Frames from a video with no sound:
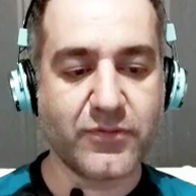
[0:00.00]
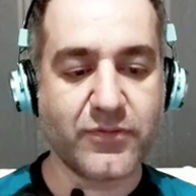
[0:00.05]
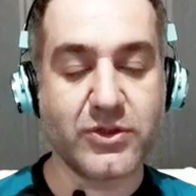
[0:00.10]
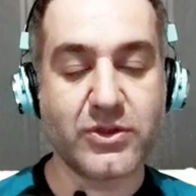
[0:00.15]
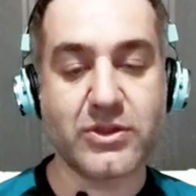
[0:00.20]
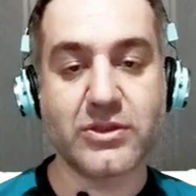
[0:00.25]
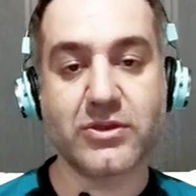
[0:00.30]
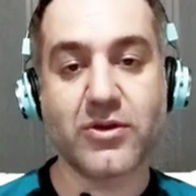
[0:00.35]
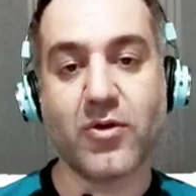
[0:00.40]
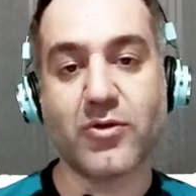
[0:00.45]

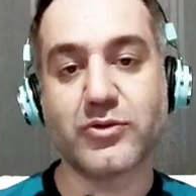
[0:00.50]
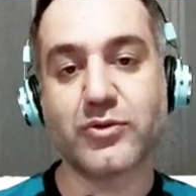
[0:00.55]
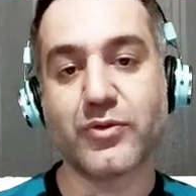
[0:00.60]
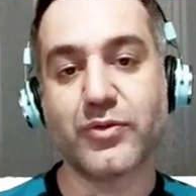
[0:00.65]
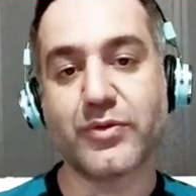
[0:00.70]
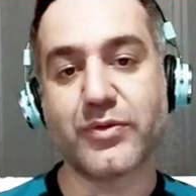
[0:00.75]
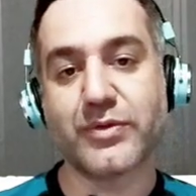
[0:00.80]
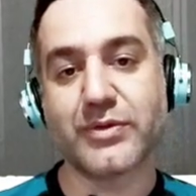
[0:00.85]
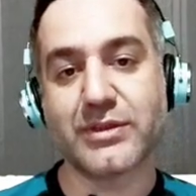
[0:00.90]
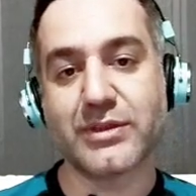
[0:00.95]
which is also
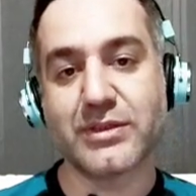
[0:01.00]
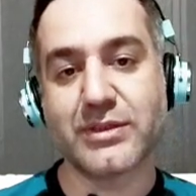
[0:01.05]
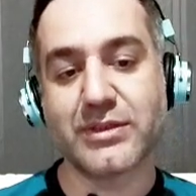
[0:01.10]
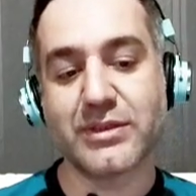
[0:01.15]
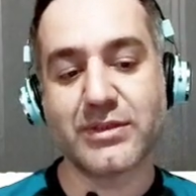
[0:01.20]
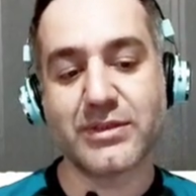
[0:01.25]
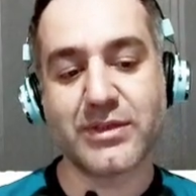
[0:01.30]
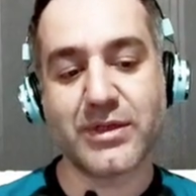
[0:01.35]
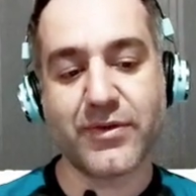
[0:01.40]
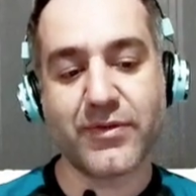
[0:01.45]
a
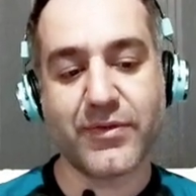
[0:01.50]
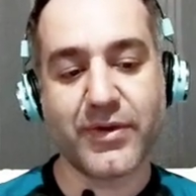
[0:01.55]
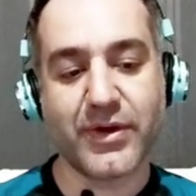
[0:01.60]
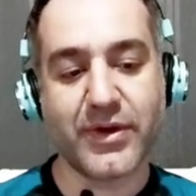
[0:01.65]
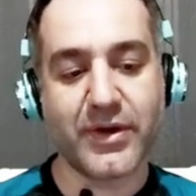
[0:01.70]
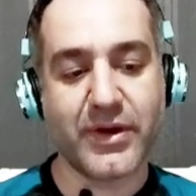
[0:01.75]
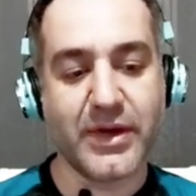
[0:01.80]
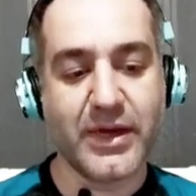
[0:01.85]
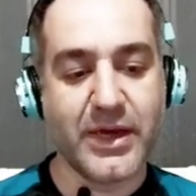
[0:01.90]
resistance area,